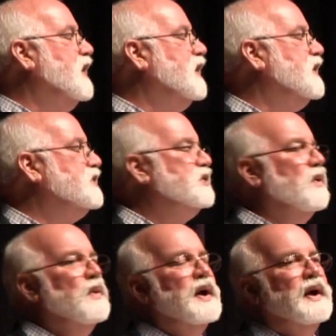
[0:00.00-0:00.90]
Uh,
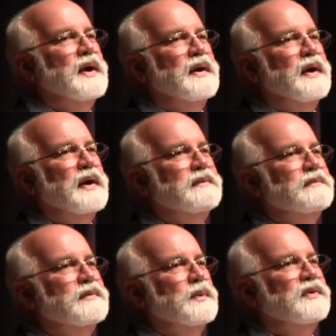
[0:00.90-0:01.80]
so uh, I,
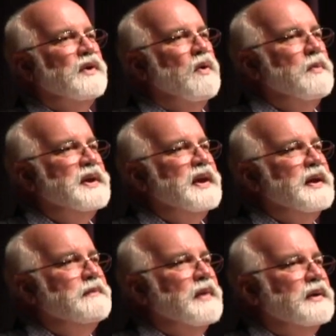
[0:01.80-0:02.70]
there was a homie
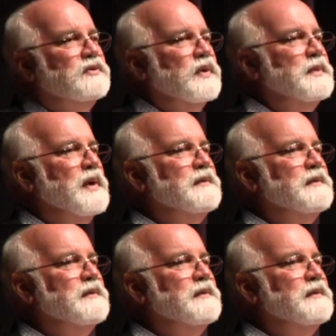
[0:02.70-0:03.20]
named uh, Dreamer.